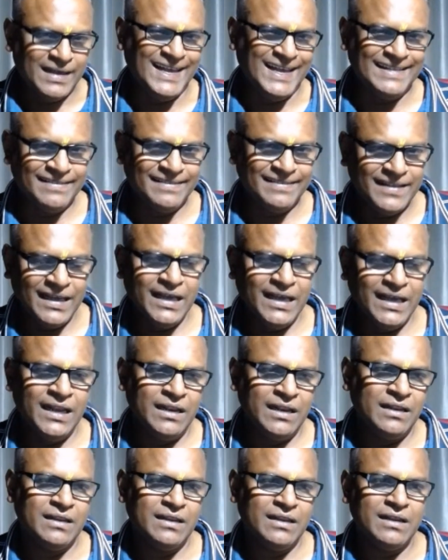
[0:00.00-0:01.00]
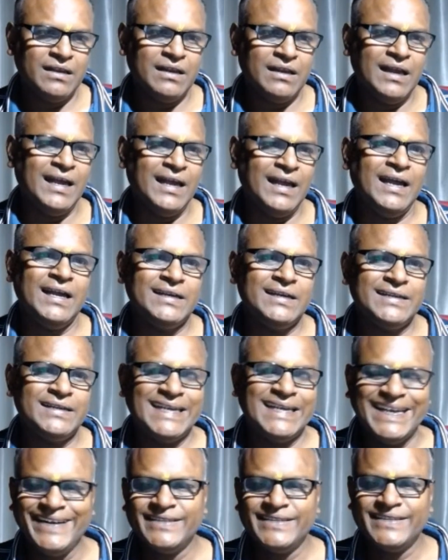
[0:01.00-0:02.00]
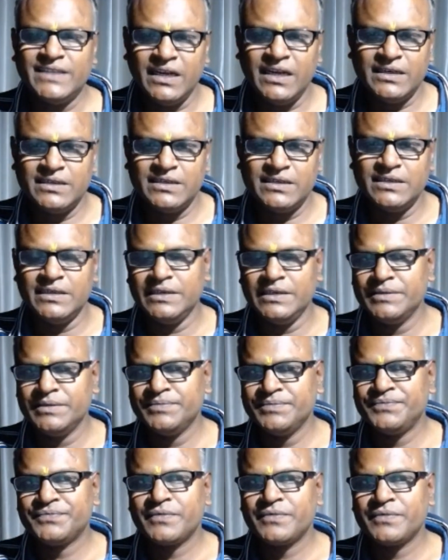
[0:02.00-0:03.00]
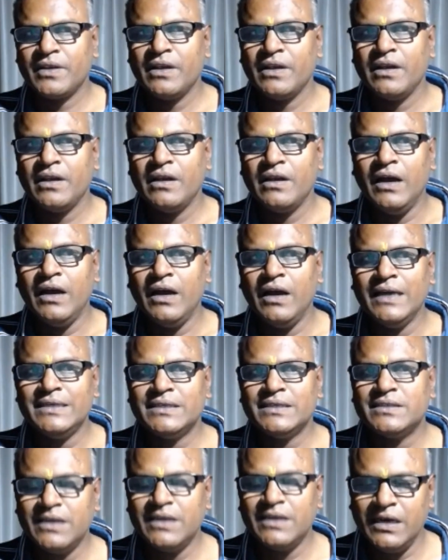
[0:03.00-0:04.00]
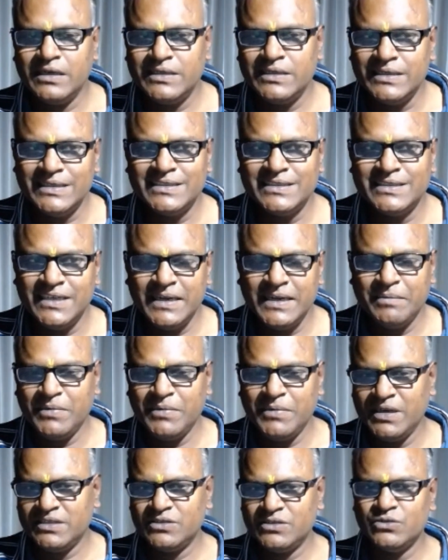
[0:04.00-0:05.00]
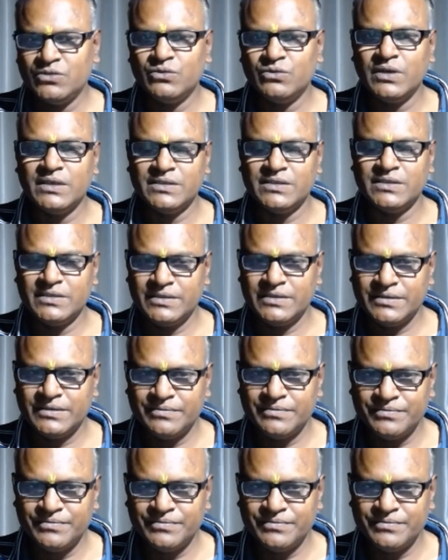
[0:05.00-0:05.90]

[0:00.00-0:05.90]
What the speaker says: And then at 8:30 I start teaching my students.